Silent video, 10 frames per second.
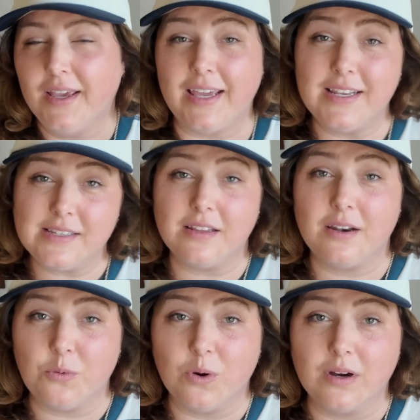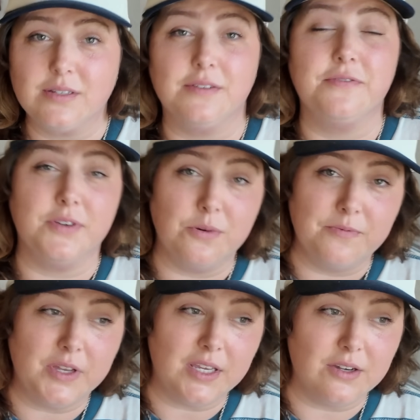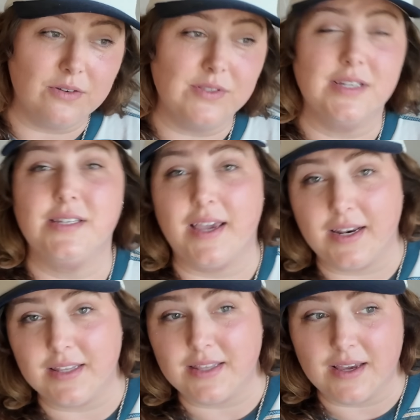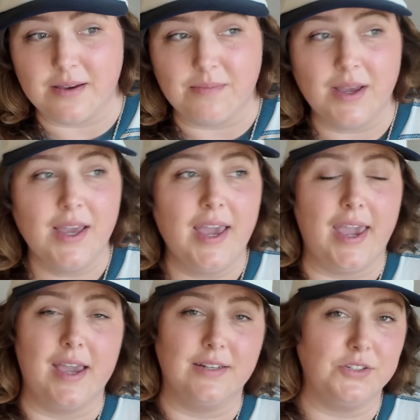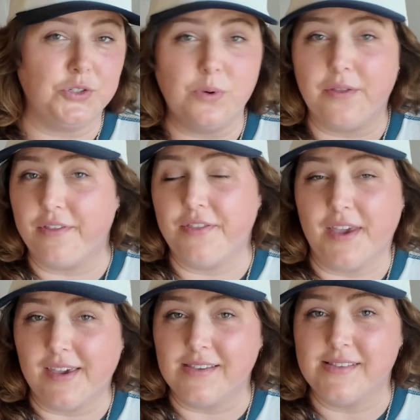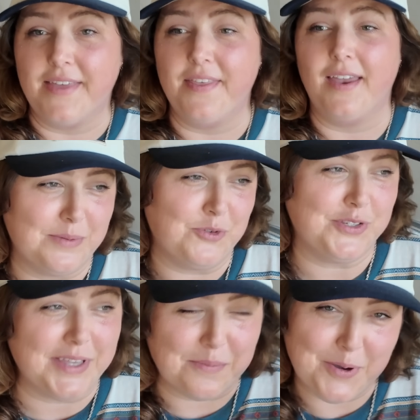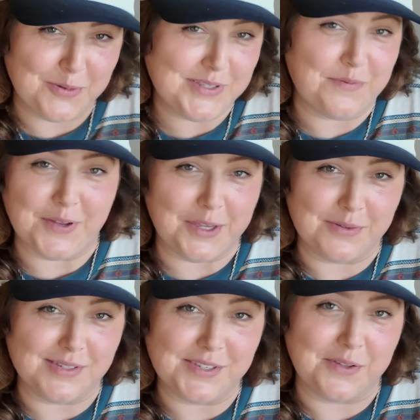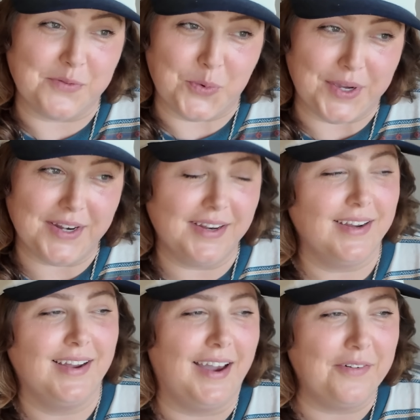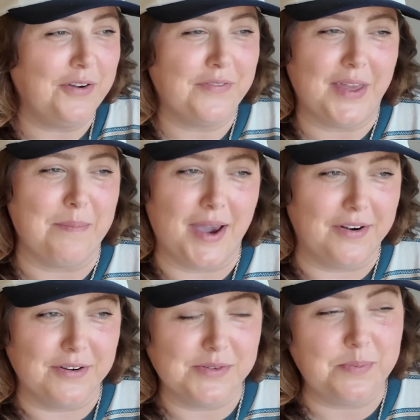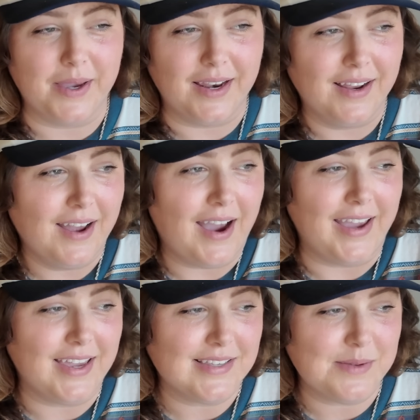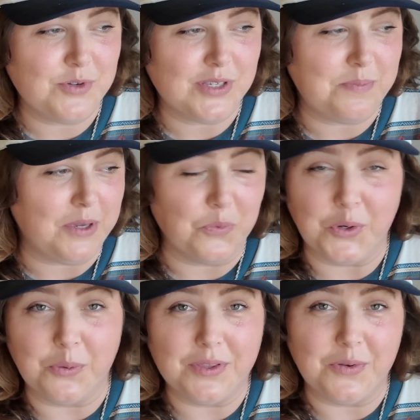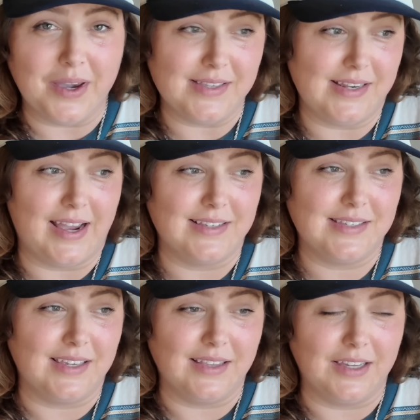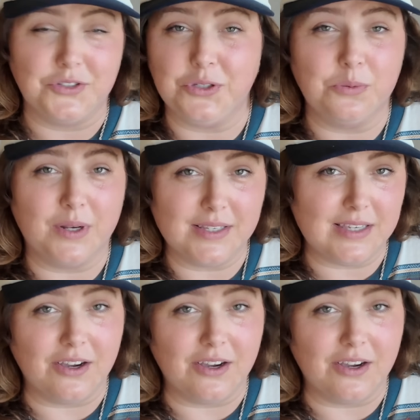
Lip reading: it is a lot of work to film videos and to edit them and to do all the things. And then I'm just like posting videos into the void. I don't know if that matters, but I guess I'm just being real with you guys and asking, like, do you want to see